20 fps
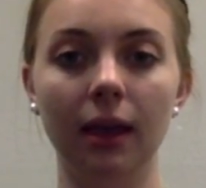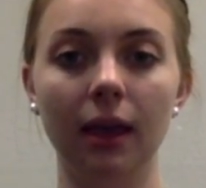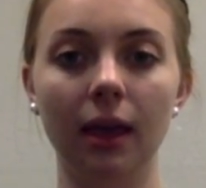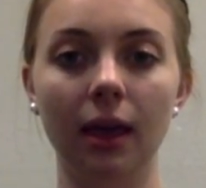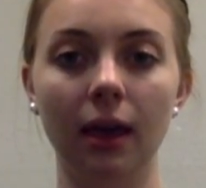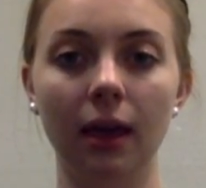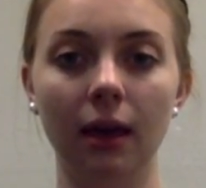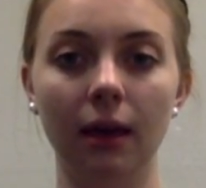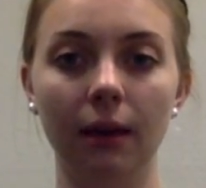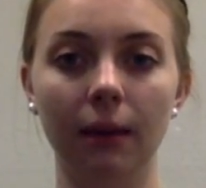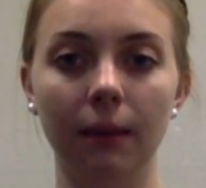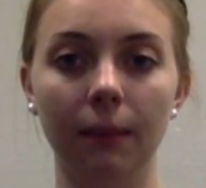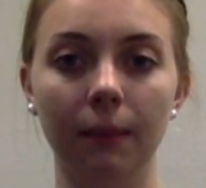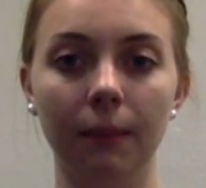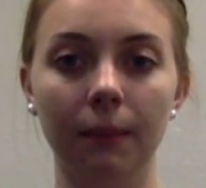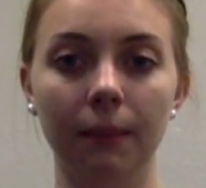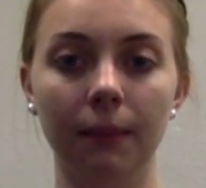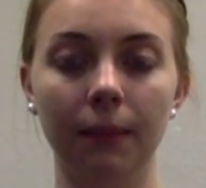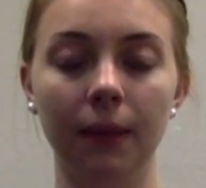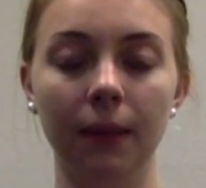
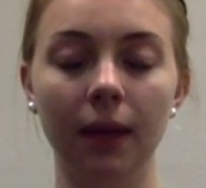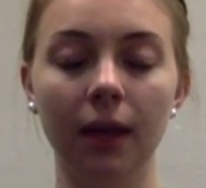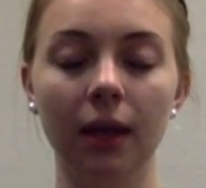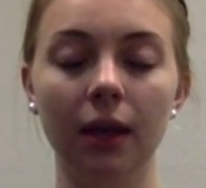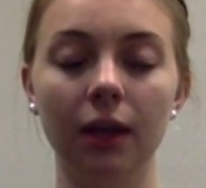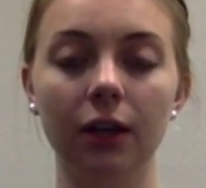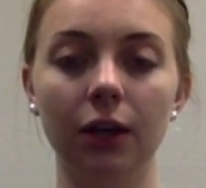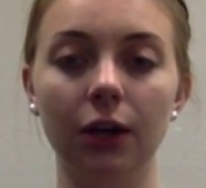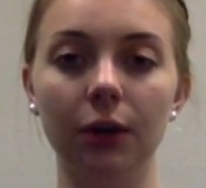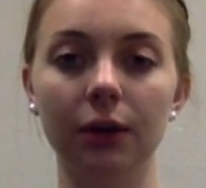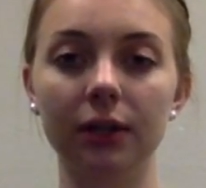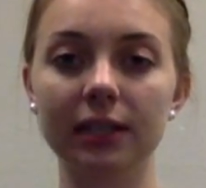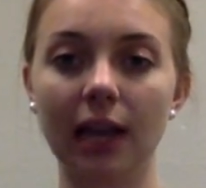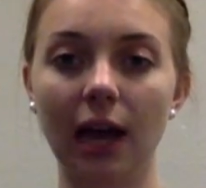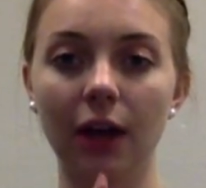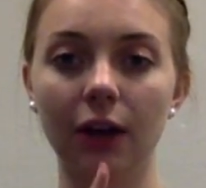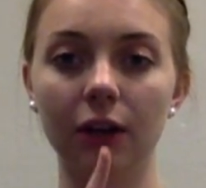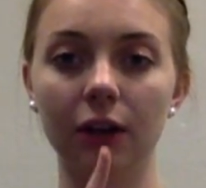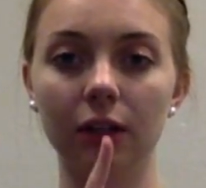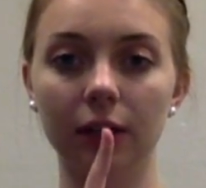Im. Notice
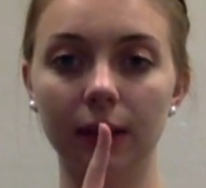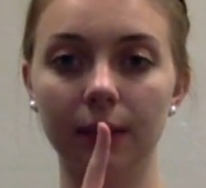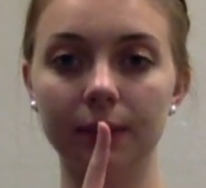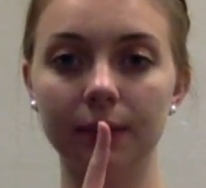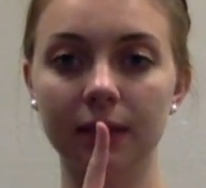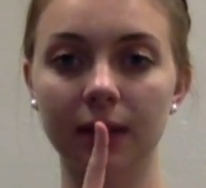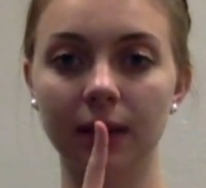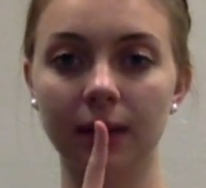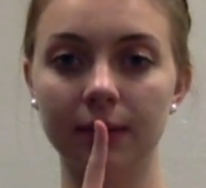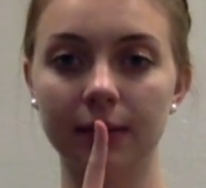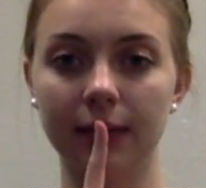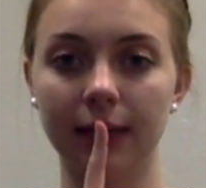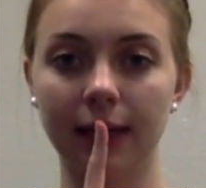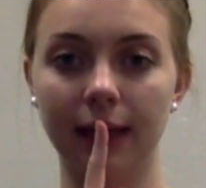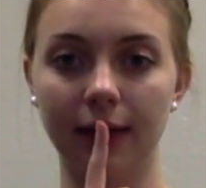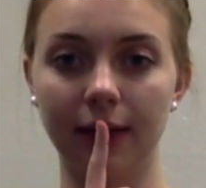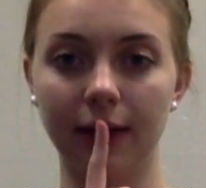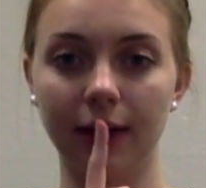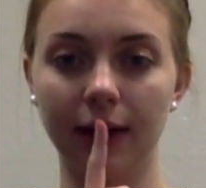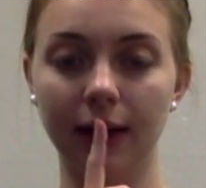how your lips come
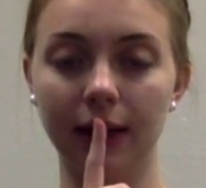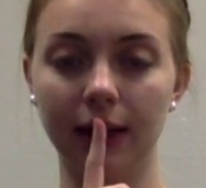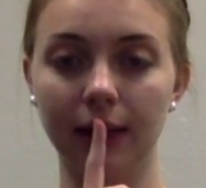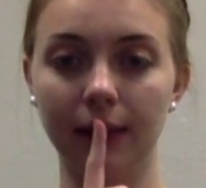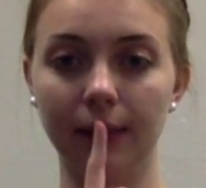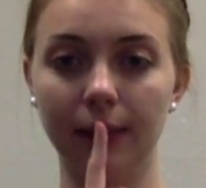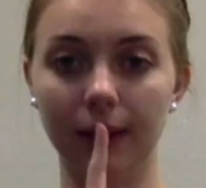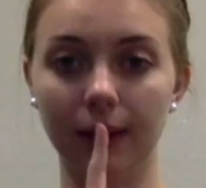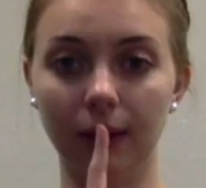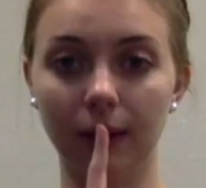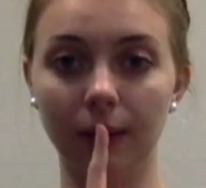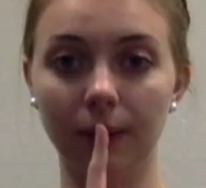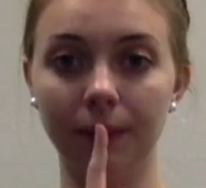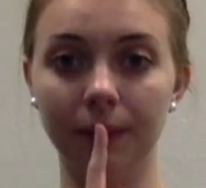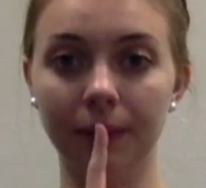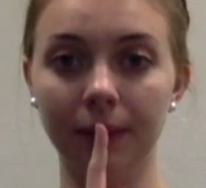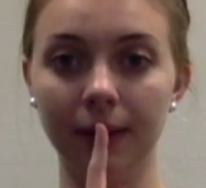together in the middle.